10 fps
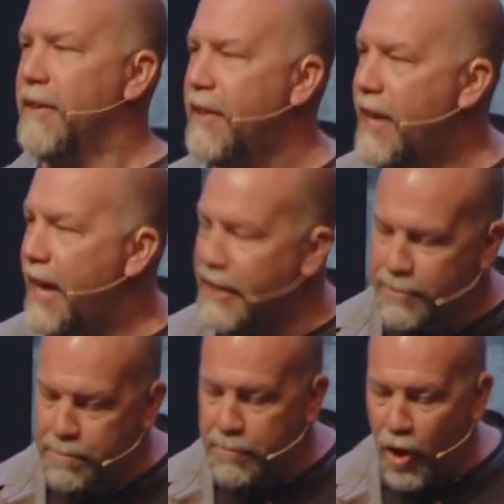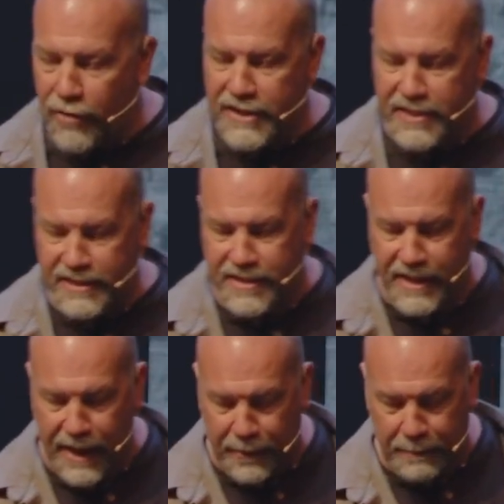And he's drawn these things
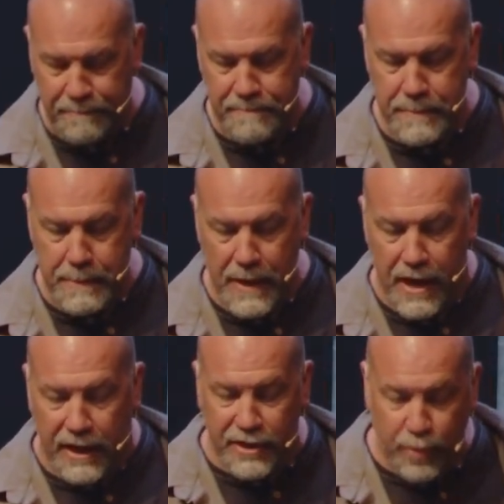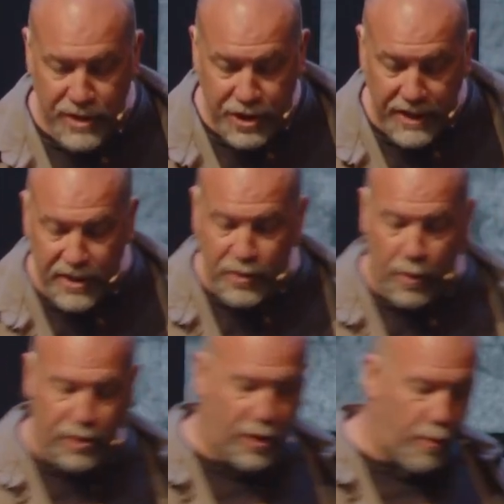together. Because when Jesus
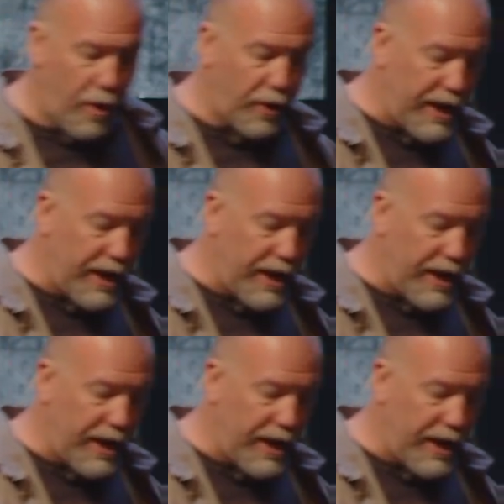walked on water, he